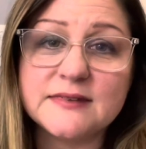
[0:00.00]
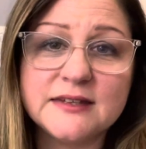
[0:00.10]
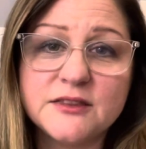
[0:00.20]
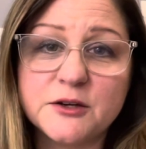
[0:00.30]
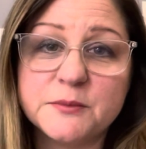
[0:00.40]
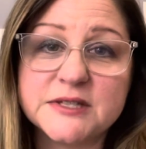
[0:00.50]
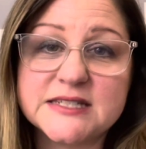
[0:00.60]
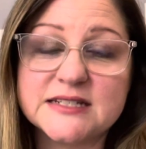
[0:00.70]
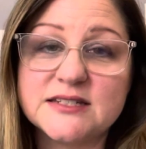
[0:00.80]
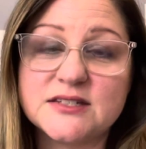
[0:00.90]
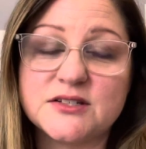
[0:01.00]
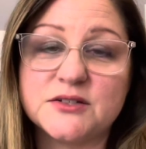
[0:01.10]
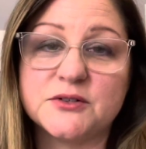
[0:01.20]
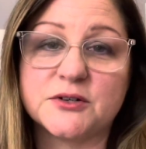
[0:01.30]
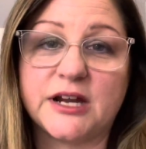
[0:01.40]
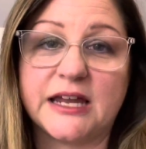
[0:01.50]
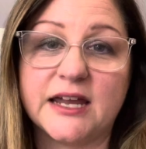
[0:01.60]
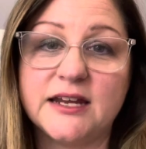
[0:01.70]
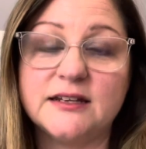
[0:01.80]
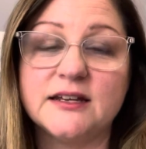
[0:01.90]
in their business to
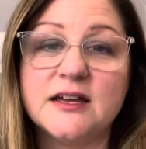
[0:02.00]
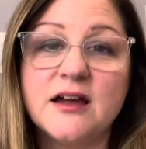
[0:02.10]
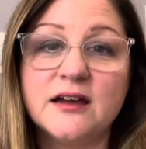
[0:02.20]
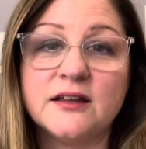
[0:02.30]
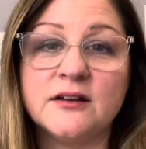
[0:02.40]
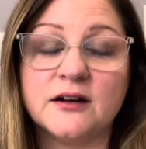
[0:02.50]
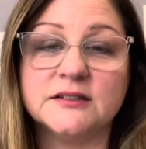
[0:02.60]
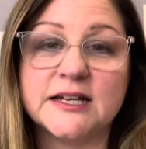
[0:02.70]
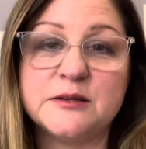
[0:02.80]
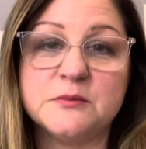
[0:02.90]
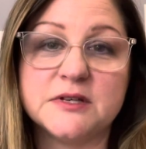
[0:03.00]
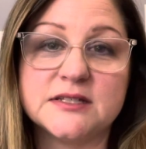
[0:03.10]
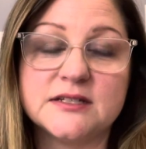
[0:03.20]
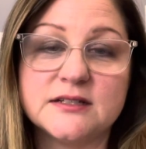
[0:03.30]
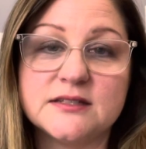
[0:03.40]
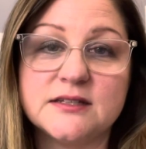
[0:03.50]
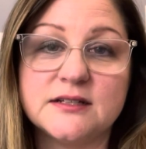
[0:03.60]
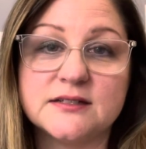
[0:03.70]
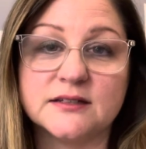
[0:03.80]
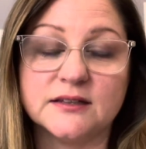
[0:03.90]
create an online business that
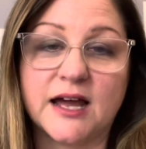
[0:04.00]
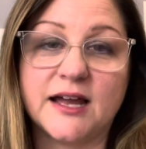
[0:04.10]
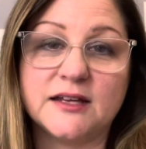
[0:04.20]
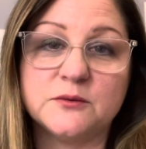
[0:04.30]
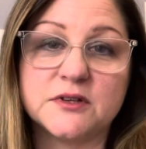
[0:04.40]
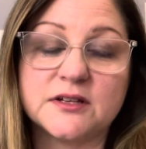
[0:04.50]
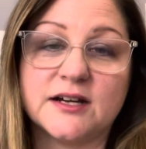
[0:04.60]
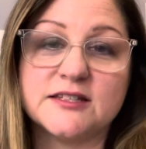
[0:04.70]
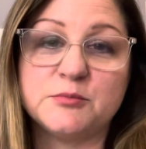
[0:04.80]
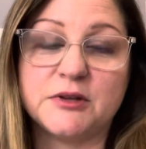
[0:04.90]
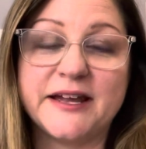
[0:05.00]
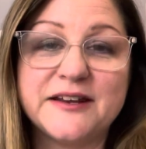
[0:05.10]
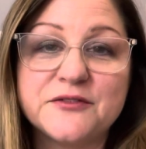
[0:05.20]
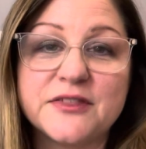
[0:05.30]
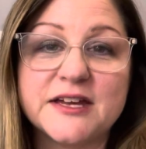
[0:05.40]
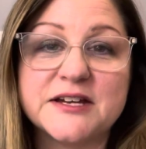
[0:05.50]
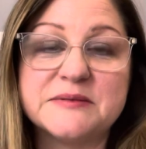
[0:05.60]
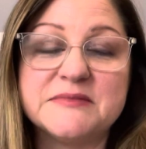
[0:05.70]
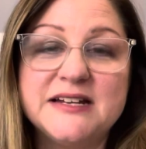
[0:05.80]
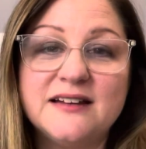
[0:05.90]
is in line with God's plan for
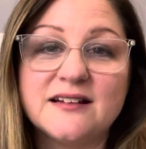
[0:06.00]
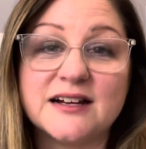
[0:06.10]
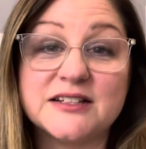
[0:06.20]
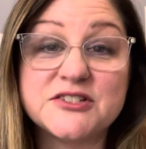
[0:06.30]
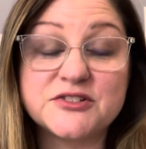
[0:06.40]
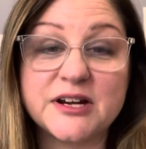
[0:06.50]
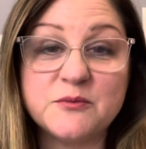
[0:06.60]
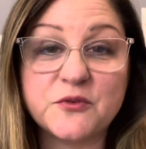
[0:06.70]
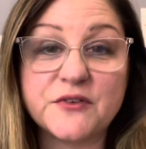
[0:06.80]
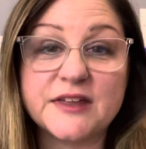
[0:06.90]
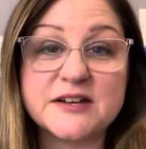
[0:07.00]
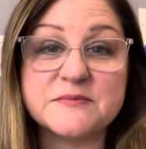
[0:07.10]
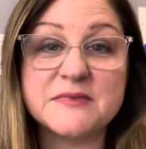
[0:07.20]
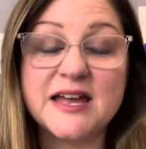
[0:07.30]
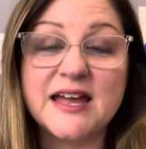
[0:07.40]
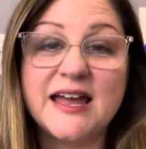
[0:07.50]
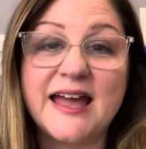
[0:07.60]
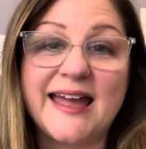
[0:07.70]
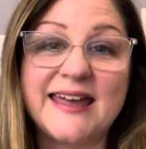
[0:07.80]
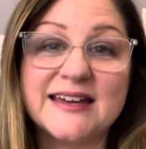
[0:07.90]
them, God's dream for them,
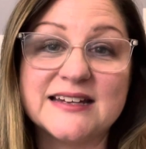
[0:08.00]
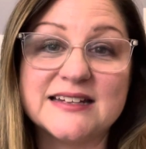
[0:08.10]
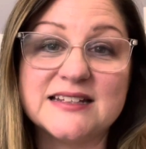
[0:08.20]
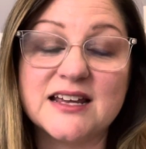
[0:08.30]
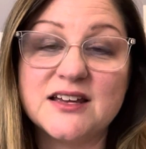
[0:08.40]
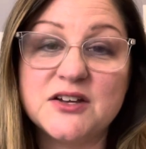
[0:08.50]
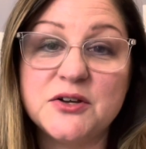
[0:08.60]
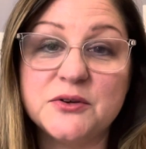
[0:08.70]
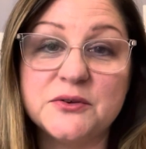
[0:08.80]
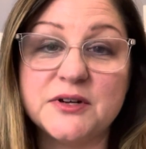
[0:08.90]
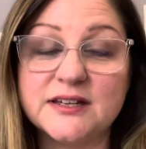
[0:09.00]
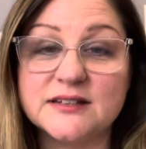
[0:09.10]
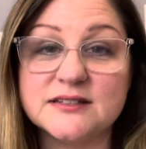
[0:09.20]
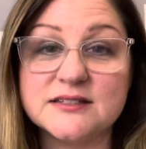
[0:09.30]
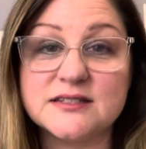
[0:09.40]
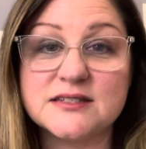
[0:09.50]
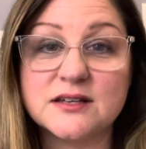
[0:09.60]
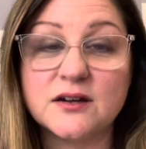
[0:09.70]
and who is